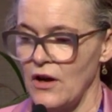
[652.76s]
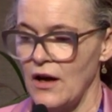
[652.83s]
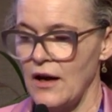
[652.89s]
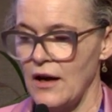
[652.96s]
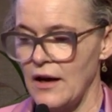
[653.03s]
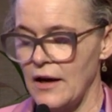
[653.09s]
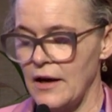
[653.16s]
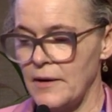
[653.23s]

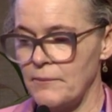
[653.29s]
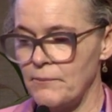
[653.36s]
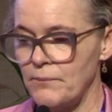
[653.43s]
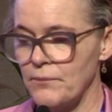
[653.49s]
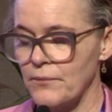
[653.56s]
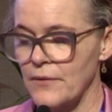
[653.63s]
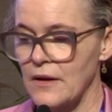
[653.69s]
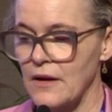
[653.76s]

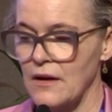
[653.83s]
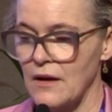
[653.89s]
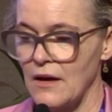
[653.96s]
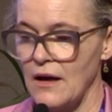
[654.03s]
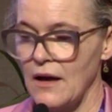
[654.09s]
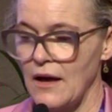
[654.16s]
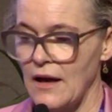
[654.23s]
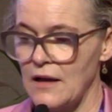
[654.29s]
um,
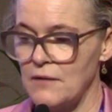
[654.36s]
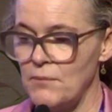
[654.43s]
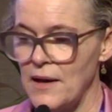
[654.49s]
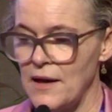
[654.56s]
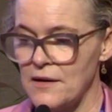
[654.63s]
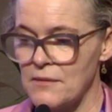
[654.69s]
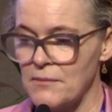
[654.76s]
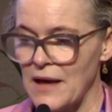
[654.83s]
and
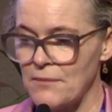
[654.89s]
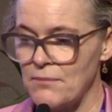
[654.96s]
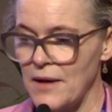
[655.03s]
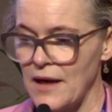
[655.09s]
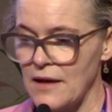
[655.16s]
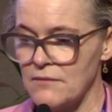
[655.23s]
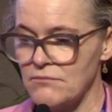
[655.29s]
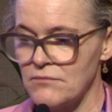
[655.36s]
PSMA
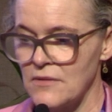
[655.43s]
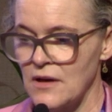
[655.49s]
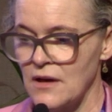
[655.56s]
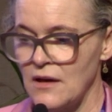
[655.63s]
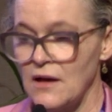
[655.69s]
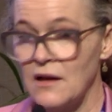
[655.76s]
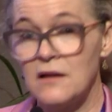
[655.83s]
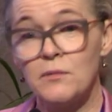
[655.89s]
PET.
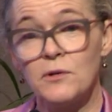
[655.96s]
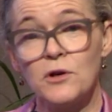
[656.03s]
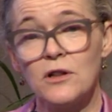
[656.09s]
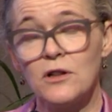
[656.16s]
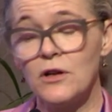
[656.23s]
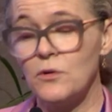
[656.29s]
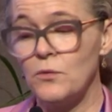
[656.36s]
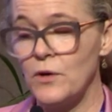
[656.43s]
So we've got a
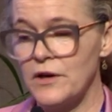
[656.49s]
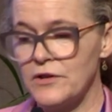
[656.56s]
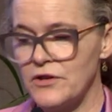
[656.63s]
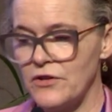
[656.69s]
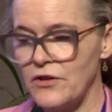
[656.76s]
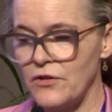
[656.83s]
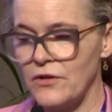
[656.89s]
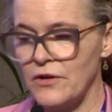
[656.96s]
lot of work
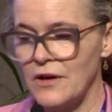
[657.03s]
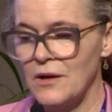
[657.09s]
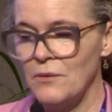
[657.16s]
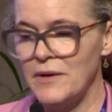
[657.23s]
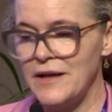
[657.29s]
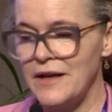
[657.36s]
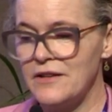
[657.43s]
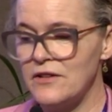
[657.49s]
to do.
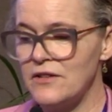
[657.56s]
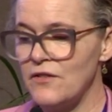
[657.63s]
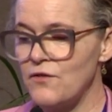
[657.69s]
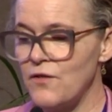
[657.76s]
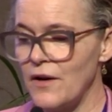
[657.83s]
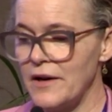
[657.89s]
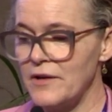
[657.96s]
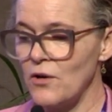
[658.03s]
We need to
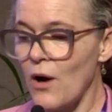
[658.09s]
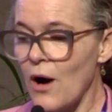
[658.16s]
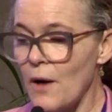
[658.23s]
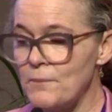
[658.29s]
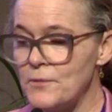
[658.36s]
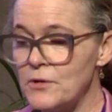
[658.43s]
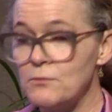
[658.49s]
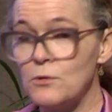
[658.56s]
define
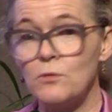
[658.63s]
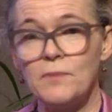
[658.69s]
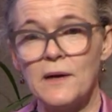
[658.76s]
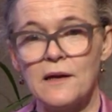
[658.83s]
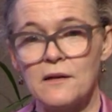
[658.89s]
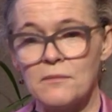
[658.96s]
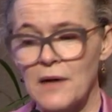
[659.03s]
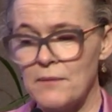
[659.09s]
optimal
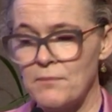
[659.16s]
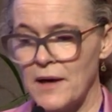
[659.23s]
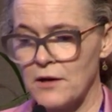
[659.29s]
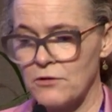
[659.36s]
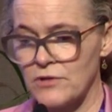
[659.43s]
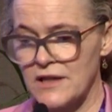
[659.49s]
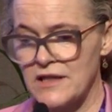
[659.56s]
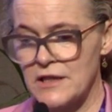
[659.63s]
PSMA PET
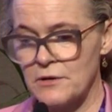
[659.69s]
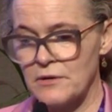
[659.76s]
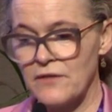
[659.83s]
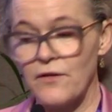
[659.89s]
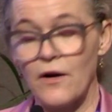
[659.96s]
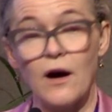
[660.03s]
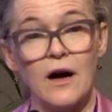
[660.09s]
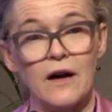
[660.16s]
criteria
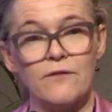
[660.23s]
for high